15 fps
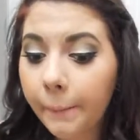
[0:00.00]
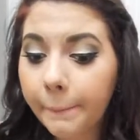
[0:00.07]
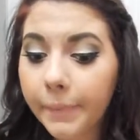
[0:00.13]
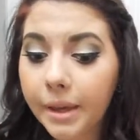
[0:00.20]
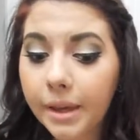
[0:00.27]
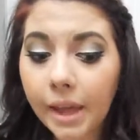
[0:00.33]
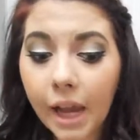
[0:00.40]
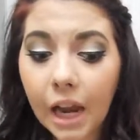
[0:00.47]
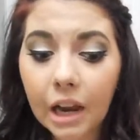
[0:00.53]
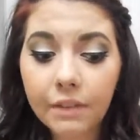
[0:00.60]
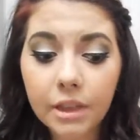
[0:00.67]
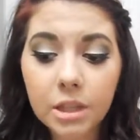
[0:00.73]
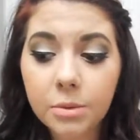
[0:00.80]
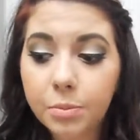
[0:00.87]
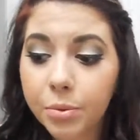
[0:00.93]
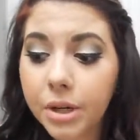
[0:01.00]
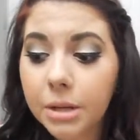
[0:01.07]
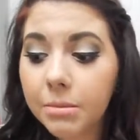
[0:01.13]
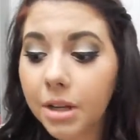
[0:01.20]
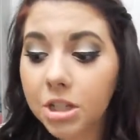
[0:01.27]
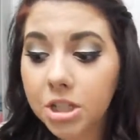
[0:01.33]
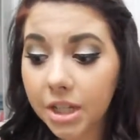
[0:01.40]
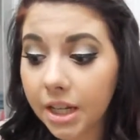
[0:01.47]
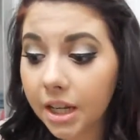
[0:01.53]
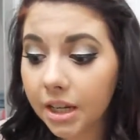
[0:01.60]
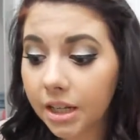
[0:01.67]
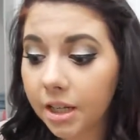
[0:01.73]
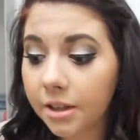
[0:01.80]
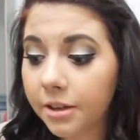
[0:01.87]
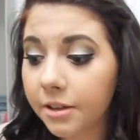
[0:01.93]
But yeah, that's pretty much
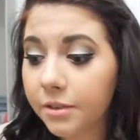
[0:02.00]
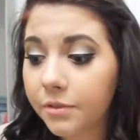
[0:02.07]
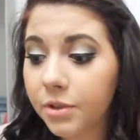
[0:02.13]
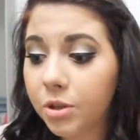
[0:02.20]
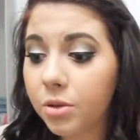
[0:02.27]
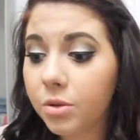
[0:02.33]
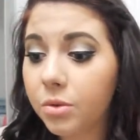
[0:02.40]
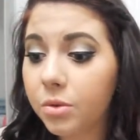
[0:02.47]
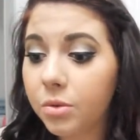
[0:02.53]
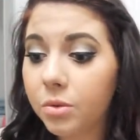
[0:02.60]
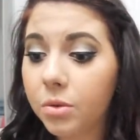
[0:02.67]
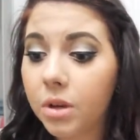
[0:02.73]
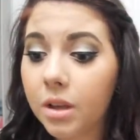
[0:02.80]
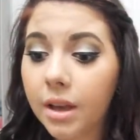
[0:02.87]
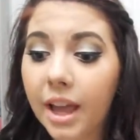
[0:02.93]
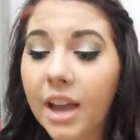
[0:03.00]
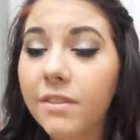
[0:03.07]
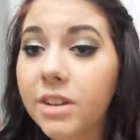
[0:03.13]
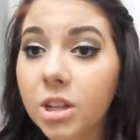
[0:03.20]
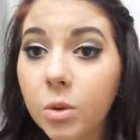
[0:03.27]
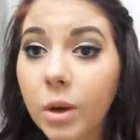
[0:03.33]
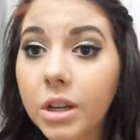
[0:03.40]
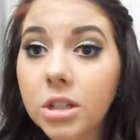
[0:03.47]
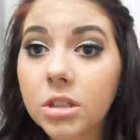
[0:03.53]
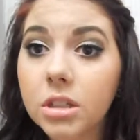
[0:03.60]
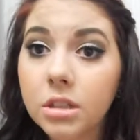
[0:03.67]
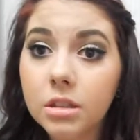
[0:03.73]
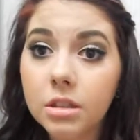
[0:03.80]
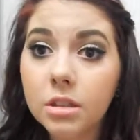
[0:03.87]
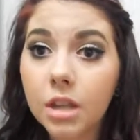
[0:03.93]
it. If you have any
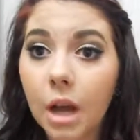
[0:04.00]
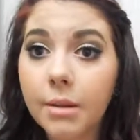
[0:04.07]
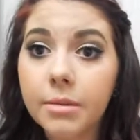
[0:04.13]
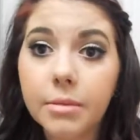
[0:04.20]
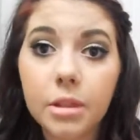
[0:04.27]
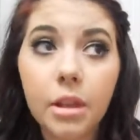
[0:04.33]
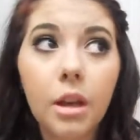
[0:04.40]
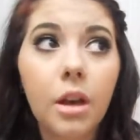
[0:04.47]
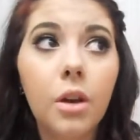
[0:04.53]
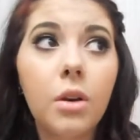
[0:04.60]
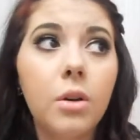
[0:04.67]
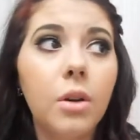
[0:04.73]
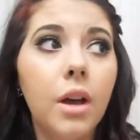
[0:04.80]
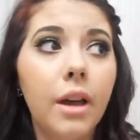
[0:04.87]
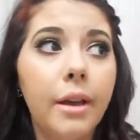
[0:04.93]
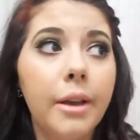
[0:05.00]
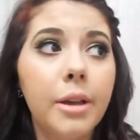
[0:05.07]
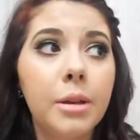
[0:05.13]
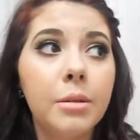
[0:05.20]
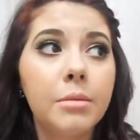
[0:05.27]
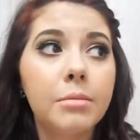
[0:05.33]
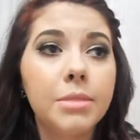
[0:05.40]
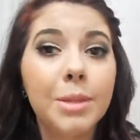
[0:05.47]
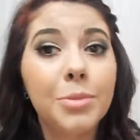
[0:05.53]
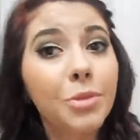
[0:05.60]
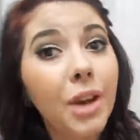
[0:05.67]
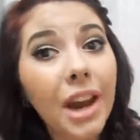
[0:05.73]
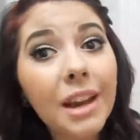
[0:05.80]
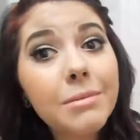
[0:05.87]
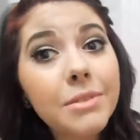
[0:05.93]
questions, comment below.
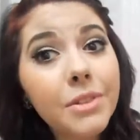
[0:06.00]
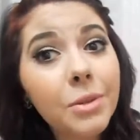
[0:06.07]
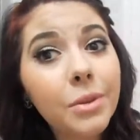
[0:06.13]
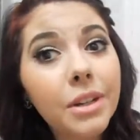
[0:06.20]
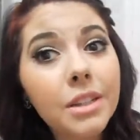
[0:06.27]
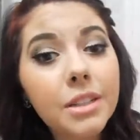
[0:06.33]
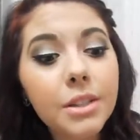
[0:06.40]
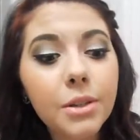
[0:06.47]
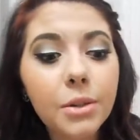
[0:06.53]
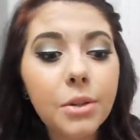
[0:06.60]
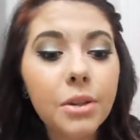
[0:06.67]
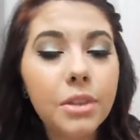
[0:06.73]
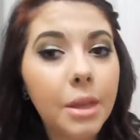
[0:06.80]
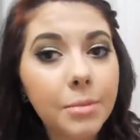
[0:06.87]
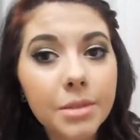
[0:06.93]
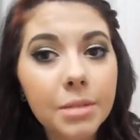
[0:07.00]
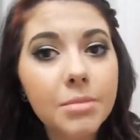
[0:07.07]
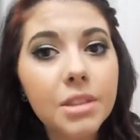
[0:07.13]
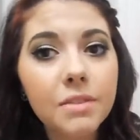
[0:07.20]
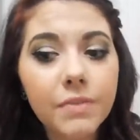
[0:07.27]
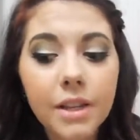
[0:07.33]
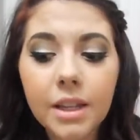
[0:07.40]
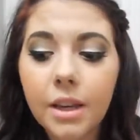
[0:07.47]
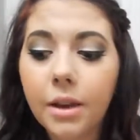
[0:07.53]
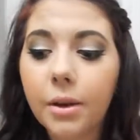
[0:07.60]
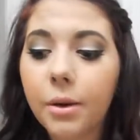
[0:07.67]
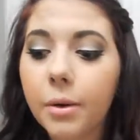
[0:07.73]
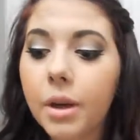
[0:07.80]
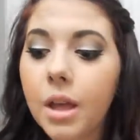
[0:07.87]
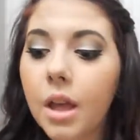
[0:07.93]
Subscribe if you want to. Thumbs up this
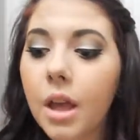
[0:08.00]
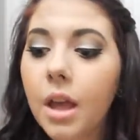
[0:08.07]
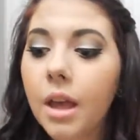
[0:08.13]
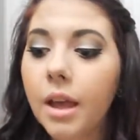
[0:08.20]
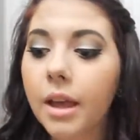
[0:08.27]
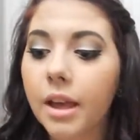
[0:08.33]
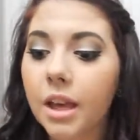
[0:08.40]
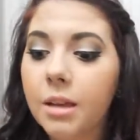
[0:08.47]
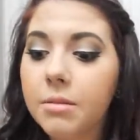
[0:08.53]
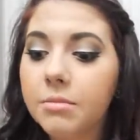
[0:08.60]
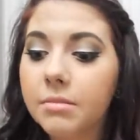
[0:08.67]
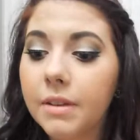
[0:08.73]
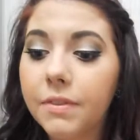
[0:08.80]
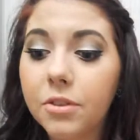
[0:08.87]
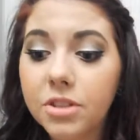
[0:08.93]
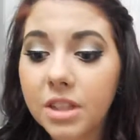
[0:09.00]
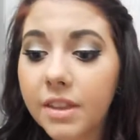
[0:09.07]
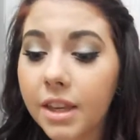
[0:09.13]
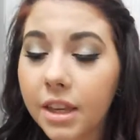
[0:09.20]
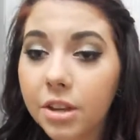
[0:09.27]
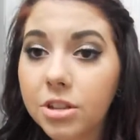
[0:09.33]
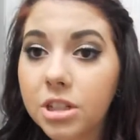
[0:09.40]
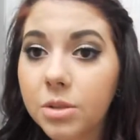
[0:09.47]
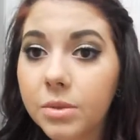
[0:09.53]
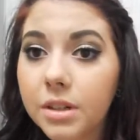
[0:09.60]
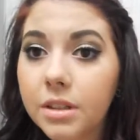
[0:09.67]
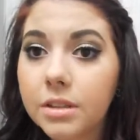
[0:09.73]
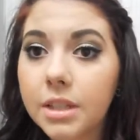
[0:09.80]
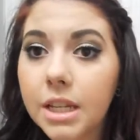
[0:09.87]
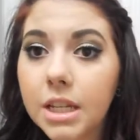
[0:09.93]
video. If there's anything else you
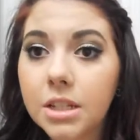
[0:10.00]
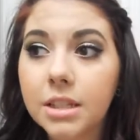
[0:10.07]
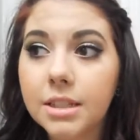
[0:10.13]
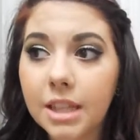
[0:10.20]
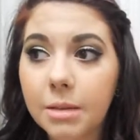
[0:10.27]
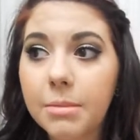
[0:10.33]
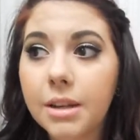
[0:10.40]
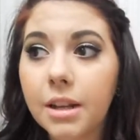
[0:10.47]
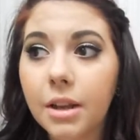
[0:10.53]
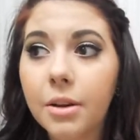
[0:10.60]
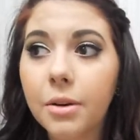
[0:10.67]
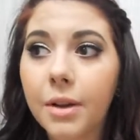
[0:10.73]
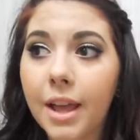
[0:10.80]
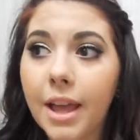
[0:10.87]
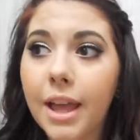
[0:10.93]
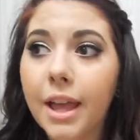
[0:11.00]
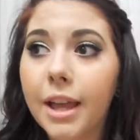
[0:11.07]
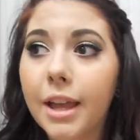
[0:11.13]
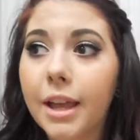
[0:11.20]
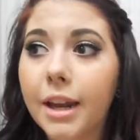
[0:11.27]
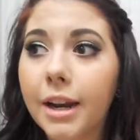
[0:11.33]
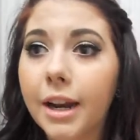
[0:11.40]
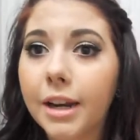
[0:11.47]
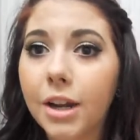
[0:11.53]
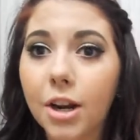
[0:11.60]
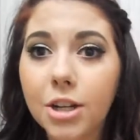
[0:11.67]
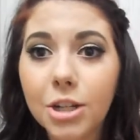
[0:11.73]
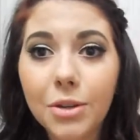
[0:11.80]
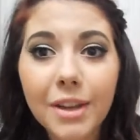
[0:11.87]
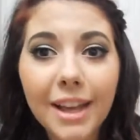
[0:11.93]
want to see, just let me know, and I'll
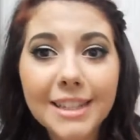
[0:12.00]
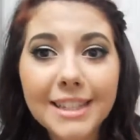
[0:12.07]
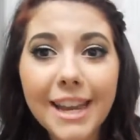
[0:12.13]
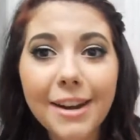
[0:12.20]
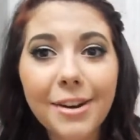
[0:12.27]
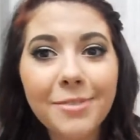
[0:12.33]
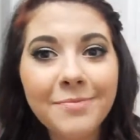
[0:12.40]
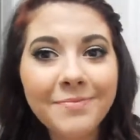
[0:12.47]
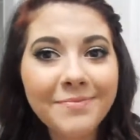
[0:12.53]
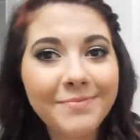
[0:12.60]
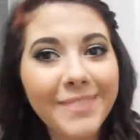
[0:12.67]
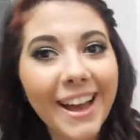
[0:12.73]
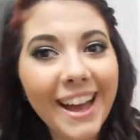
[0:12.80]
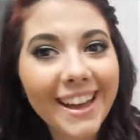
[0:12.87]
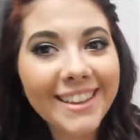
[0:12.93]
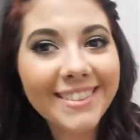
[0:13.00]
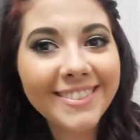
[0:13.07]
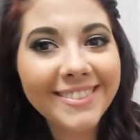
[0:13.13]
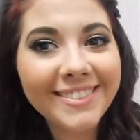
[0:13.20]
talk to you guys later. Bye.